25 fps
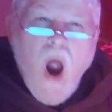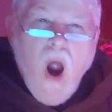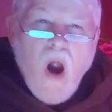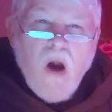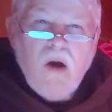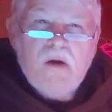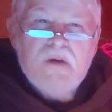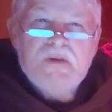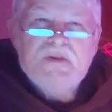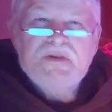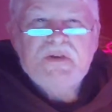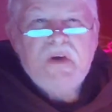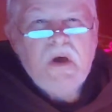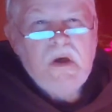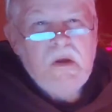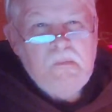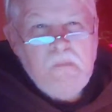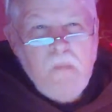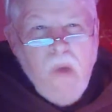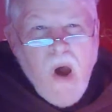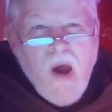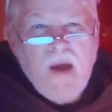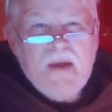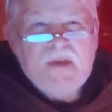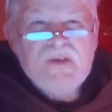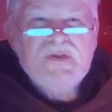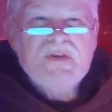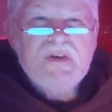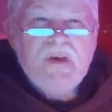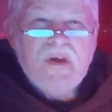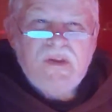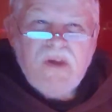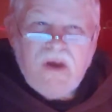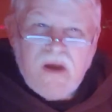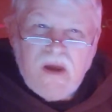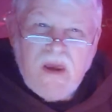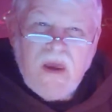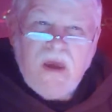hearts and minds to
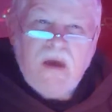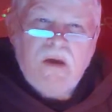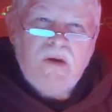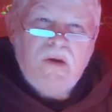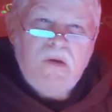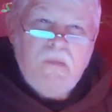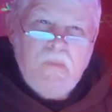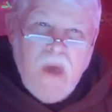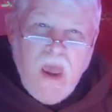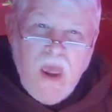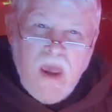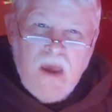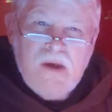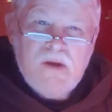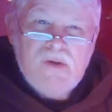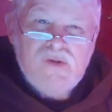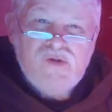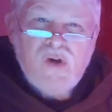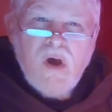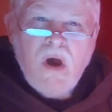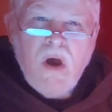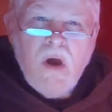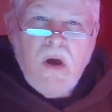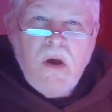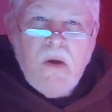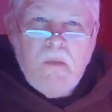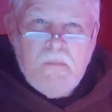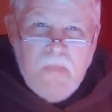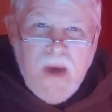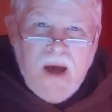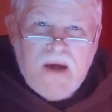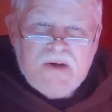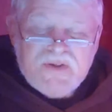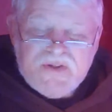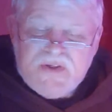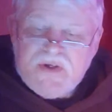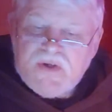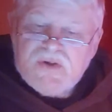the kingdom age
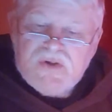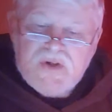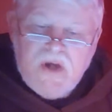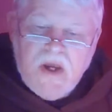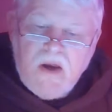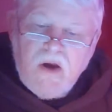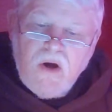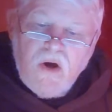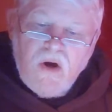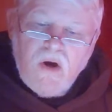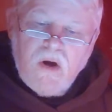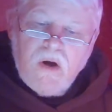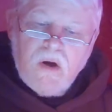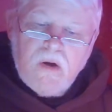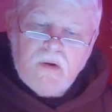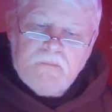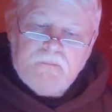message here.